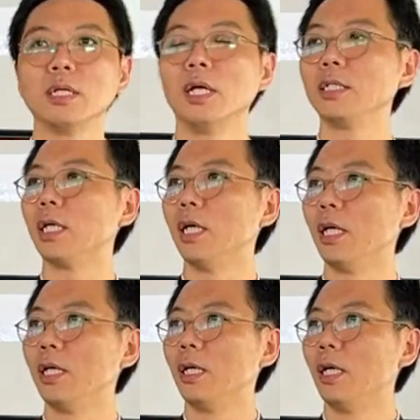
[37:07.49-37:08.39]
I said,
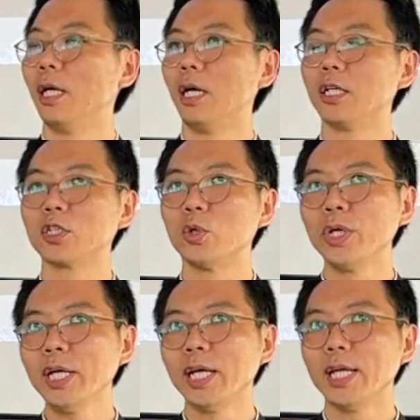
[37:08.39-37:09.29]

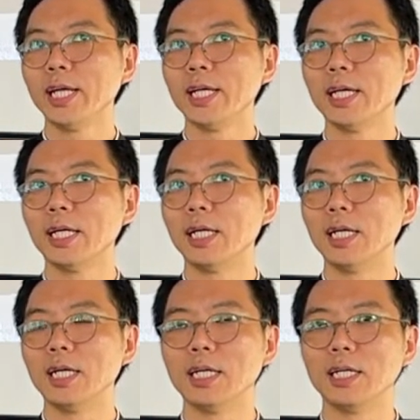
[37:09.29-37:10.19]
sorry,
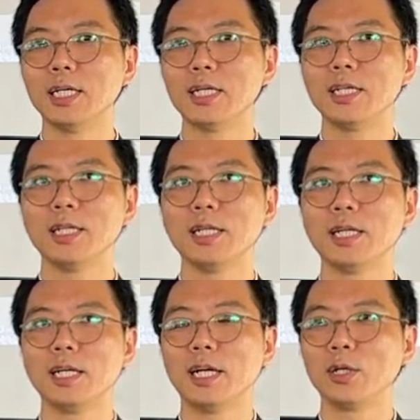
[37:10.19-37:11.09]

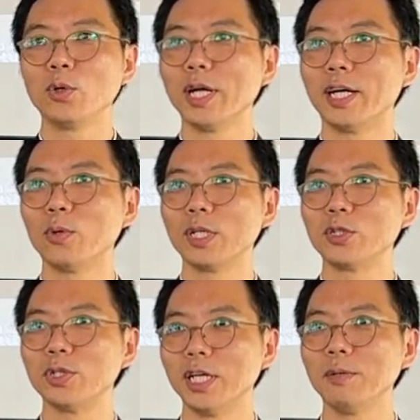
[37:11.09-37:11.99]
I don't got it. What's
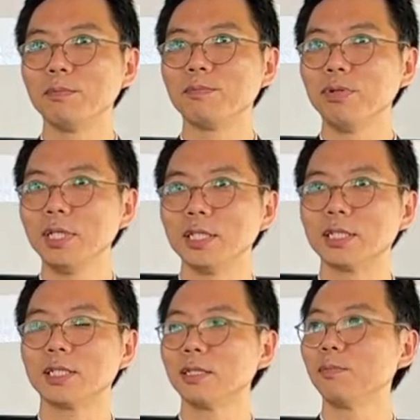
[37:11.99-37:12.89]
your name?
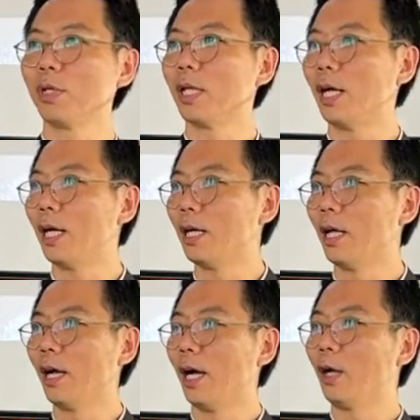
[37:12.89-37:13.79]
Please. But
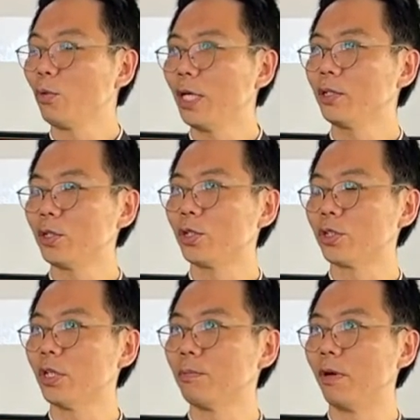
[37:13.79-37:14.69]
I'm quite sure some